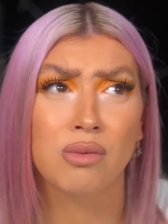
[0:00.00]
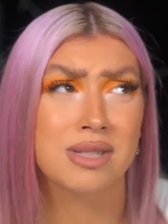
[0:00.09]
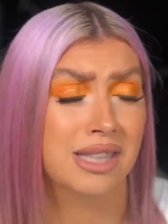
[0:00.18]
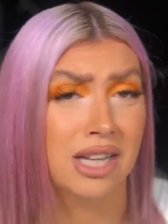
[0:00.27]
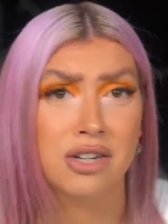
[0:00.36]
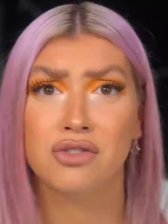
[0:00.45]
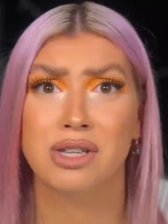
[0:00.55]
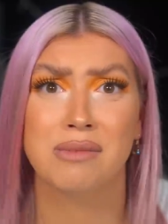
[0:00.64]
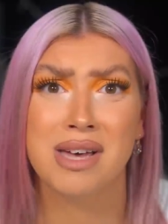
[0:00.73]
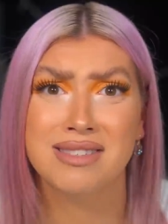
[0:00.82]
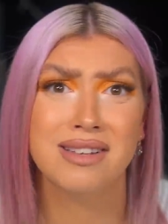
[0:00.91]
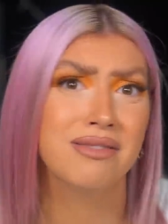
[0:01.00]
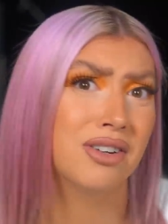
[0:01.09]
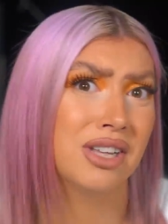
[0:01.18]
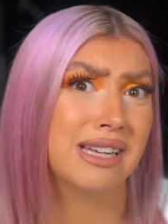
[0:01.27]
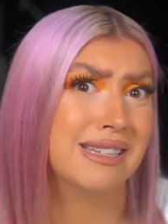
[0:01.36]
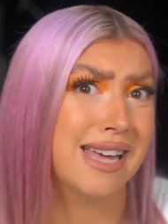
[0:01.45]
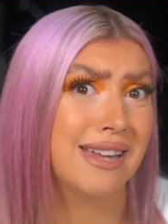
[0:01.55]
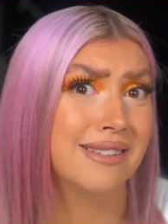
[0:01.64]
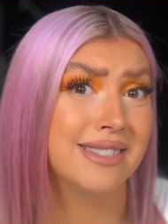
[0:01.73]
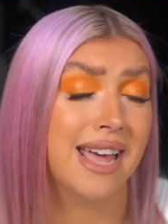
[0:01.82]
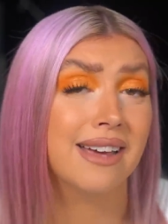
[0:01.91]
was literally missing for like ten
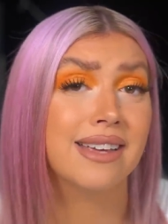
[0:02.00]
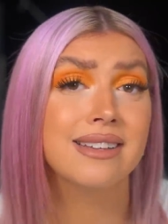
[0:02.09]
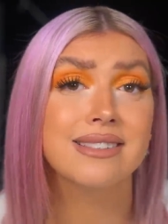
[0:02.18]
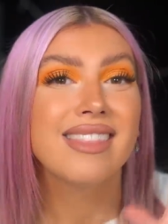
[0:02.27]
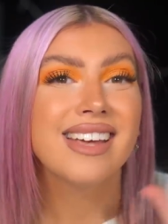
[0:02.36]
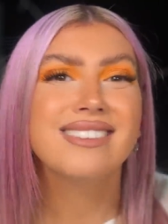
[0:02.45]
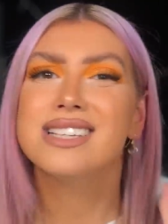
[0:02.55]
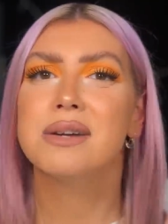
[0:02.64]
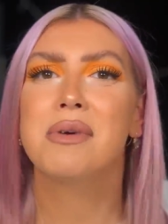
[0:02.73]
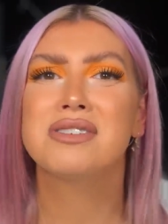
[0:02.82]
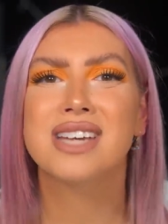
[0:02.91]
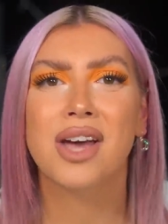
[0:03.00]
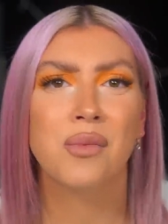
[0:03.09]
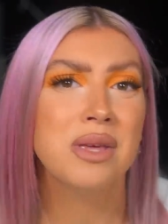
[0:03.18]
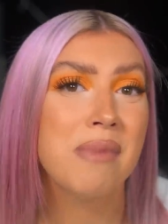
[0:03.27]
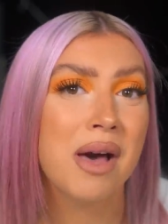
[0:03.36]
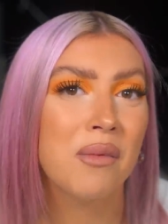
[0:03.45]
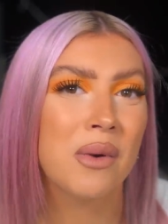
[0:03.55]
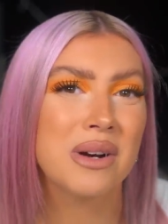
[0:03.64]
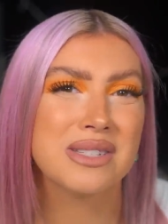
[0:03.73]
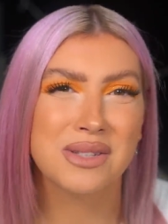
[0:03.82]
seconds? Things are about to get a wee bit worse,